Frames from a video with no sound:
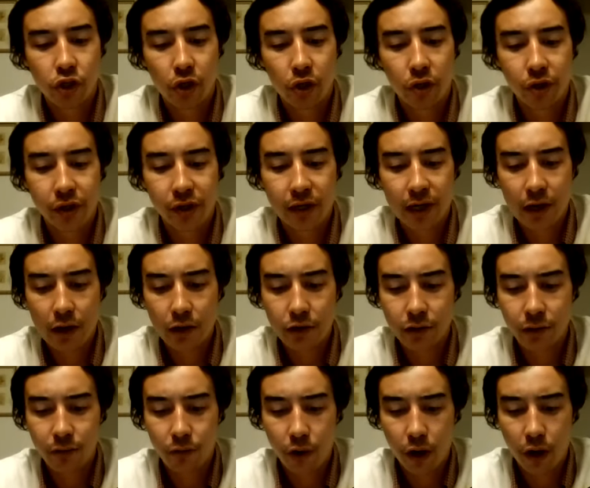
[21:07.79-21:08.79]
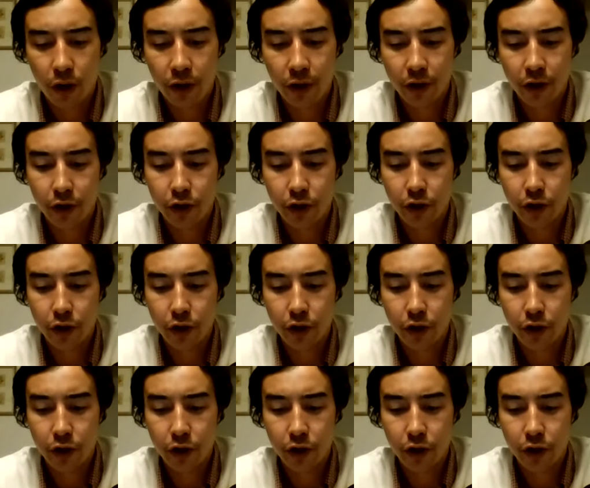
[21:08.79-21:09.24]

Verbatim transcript: trillion gallons of water in